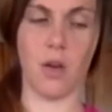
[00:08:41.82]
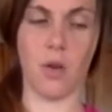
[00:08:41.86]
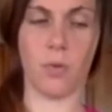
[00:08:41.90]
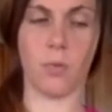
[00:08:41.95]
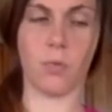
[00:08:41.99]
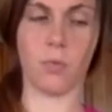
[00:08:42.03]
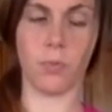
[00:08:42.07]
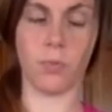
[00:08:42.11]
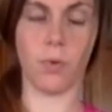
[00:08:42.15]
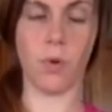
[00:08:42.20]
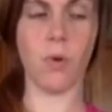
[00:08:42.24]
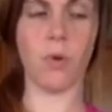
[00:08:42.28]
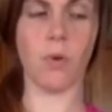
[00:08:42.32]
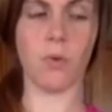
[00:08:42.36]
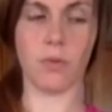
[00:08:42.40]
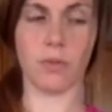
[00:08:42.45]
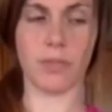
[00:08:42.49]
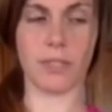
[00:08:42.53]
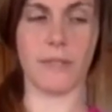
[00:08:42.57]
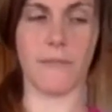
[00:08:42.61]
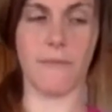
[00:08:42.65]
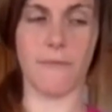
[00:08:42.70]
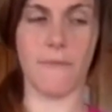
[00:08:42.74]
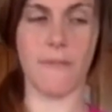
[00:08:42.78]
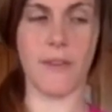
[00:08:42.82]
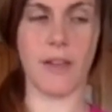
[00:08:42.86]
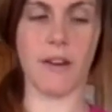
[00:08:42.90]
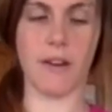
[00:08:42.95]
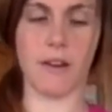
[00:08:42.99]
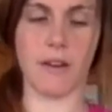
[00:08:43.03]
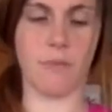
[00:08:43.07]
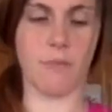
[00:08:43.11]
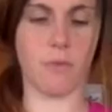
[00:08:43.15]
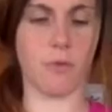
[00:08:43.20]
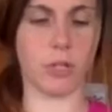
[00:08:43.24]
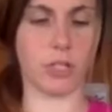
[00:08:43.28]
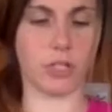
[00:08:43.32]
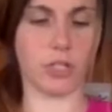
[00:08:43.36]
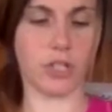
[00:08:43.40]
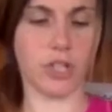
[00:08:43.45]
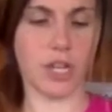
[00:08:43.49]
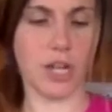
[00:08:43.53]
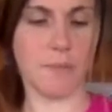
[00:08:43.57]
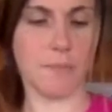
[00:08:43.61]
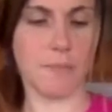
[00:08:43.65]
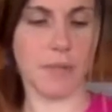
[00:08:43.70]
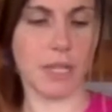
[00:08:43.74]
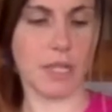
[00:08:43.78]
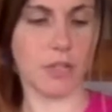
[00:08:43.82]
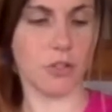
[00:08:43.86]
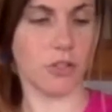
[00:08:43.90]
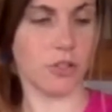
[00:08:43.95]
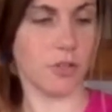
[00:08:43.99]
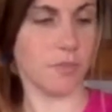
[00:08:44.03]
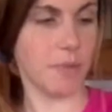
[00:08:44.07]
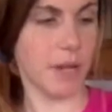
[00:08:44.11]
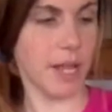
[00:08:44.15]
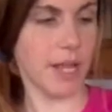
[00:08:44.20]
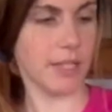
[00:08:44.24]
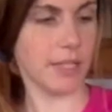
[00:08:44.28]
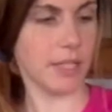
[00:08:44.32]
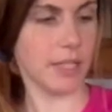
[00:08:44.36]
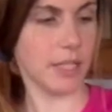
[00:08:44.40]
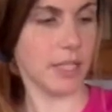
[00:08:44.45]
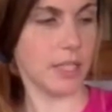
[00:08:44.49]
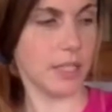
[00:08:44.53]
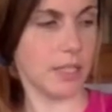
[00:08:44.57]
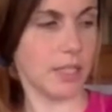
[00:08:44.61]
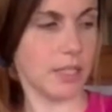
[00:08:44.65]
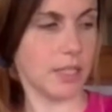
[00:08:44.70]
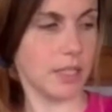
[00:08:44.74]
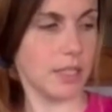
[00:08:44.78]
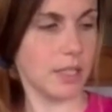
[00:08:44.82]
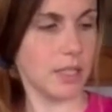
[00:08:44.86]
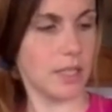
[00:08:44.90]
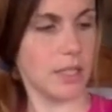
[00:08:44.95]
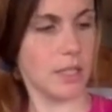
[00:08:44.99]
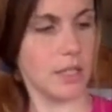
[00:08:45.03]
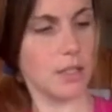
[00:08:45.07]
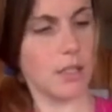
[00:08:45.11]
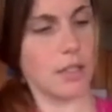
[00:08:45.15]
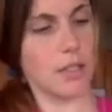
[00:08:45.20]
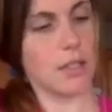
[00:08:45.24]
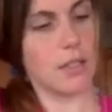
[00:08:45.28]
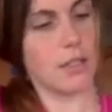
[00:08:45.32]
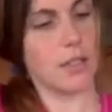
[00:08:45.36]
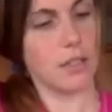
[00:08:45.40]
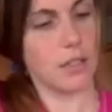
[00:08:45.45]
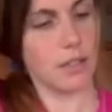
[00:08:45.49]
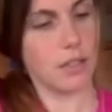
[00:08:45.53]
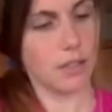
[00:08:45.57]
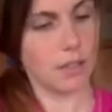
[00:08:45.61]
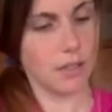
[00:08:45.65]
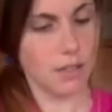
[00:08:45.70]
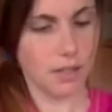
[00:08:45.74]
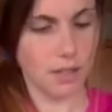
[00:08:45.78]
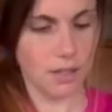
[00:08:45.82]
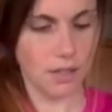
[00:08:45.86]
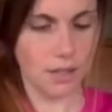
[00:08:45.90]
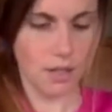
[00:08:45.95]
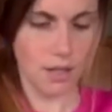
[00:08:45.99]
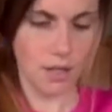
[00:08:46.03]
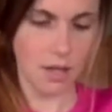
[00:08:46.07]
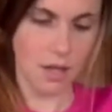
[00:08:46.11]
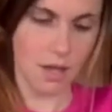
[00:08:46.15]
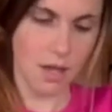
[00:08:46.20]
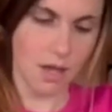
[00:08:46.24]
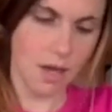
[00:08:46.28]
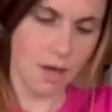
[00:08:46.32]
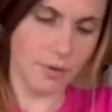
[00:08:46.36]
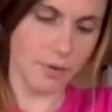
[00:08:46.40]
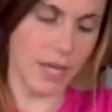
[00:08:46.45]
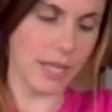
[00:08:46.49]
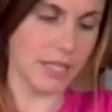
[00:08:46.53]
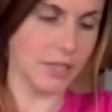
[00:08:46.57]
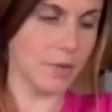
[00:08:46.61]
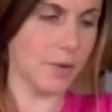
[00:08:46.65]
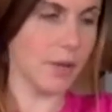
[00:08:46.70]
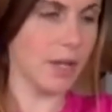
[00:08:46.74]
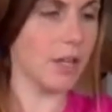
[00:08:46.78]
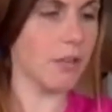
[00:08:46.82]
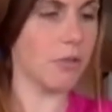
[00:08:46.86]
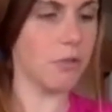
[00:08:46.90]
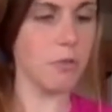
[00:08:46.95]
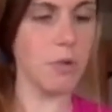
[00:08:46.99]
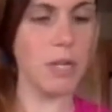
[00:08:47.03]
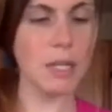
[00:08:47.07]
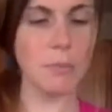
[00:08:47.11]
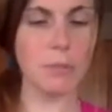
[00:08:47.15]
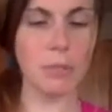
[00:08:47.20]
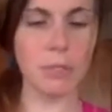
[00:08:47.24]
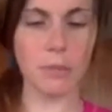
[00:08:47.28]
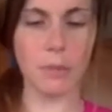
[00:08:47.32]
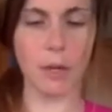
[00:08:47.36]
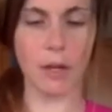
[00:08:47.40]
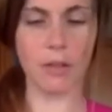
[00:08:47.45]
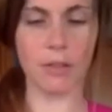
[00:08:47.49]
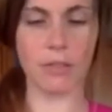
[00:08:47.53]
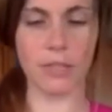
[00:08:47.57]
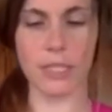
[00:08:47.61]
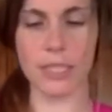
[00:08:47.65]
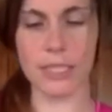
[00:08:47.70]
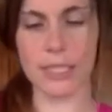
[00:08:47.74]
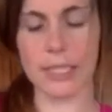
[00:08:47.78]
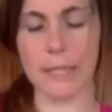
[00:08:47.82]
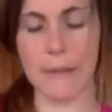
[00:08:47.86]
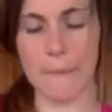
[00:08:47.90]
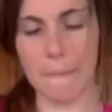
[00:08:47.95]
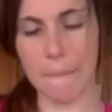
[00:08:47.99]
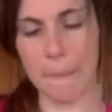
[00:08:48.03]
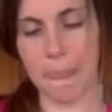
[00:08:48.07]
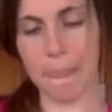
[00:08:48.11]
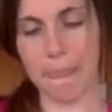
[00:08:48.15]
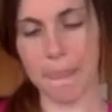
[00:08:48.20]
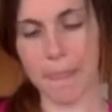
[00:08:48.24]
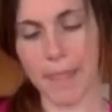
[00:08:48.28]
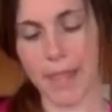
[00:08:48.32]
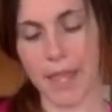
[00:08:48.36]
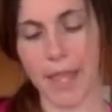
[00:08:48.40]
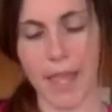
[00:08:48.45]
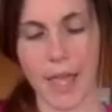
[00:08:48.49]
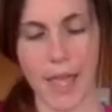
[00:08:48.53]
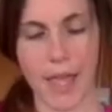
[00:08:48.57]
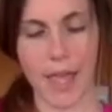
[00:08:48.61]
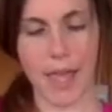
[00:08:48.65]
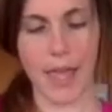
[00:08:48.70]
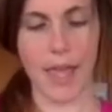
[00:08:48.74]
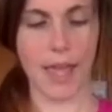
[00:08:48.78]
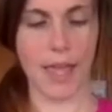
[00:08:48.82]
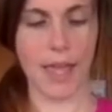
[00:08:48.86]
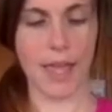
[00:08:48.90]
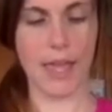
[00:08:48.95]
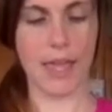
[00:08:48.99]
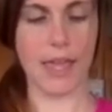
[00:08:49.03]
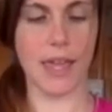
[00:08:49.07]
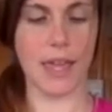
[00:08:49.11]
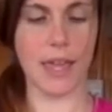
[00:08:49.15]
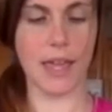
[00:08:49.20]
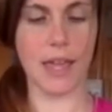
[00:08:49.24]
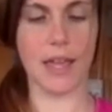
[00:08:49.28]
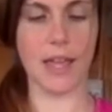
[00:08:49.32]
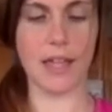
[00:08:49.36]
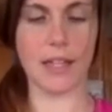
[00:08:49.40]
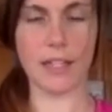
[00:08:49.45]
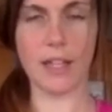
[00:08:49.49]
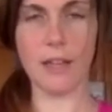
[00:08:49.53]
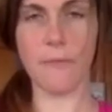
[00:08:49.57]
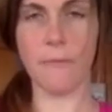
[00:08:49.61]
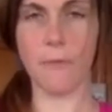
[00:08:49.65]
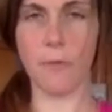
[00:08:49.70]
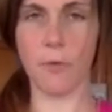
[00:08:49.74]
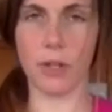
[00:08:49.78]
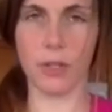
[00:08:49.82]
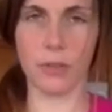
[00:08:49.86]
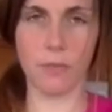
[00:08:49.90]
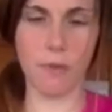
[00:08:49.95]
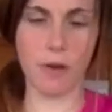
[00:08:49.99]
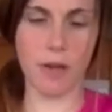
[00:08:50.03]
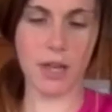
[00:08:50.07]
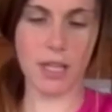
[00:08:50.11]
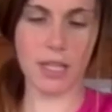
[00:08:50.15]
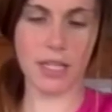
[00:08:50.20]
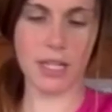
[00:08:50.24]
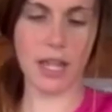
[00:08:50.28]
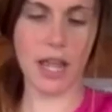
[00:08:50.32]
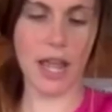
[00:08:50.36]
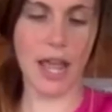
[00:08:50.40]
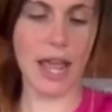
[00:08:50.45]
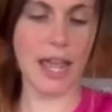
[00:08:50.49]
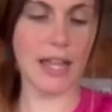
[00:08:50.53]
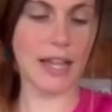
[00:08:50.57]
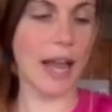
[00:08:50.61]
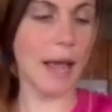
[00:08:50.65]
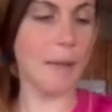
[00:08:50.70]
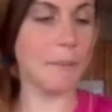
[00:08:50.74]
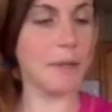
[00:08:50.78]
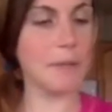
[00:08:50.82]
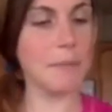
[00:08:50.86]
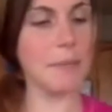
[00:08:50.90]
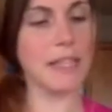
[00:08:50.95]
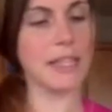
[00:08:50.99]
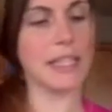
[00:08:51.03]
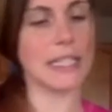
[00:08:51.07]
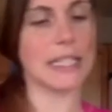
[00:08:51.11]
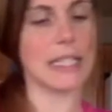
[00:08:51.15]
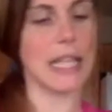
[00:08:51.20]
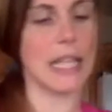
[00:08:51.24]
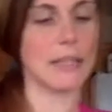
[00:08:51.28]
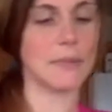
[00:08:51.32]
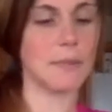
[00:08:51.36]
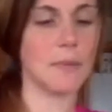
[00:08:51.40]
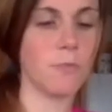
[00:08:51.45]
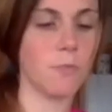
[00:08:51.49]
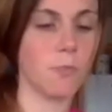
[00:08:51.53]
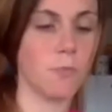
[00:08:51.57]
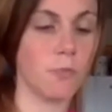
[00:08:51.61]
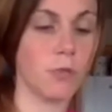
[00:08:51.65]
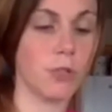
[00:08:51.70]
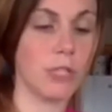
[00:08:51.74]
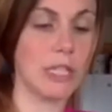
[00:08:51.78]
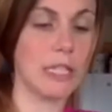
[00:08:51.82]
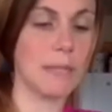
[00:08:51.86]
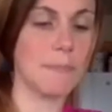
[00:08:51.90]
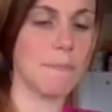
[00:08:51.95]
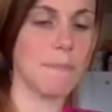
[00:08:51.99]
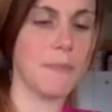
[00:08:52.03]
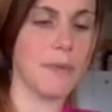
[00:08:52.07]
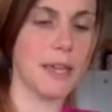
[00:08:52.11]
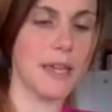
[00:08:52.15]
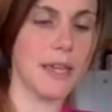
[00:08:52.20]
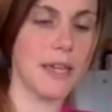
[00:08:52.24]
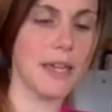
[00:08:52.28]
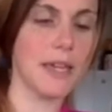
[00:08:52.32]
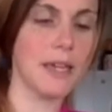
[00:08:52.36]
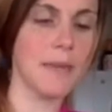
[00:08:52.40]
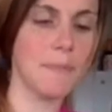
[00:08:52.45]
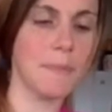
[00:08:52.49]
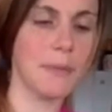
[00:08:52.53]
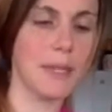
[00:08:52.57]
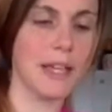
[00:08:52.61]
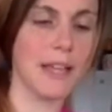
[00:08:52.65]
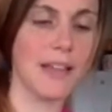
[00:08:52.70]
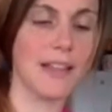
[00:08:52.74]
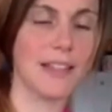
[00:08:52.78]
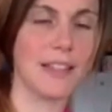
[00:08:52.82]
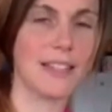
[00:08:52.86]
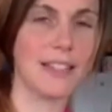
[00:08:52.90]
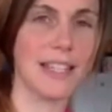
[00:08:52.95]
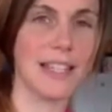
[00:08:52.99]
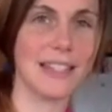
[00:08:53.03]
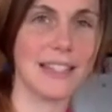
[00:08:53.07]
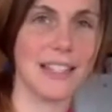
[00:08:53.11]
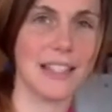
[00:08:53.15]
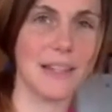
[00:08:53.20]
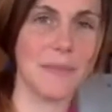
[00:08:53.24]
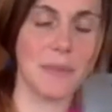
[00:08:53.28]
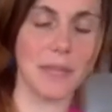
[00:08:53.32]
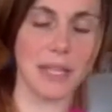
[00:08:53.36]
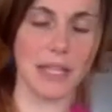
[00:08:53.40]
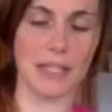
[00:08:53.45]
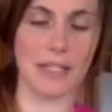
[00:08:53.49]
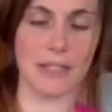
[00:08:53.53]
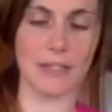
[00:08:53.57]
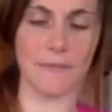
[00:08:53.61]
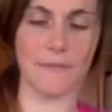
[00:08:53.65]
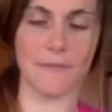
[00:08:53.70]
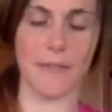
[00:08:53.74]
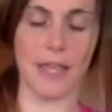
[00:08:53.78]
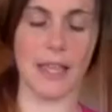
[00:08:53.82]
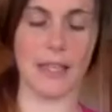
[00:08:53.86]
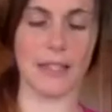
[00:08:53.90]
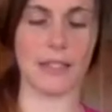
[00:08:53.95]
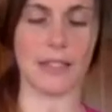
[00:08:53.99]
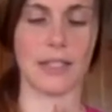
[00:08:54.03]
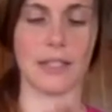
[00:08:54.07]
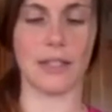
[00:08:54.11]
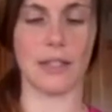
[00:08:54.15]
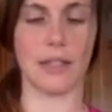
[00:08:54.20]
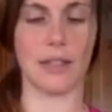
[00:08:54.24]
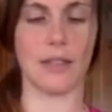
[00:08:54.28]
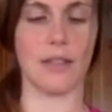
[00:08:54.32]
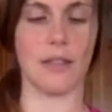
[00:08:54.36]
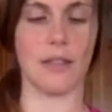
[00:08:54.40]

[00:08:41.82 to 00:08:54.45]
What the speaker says: A roll is a very important shape in gymnastics. Okay, so I got 3 blue balls and a 4th one, and I'm gonna make this last one really big because it's gonna be his face.